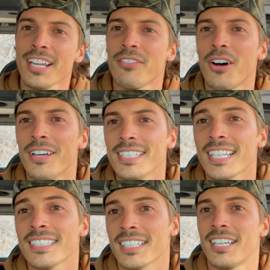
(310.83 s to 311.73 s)
of all, his
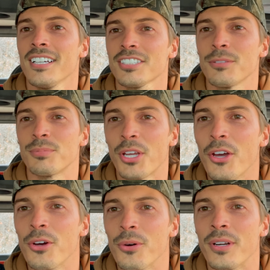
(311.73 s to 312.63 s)
has a custom
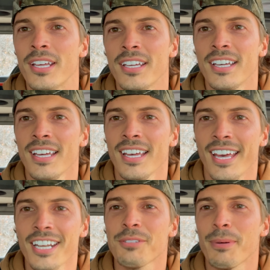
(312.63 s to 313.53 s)
tune,
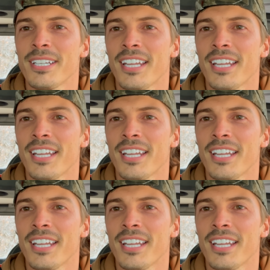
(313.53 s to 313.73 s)
And it's been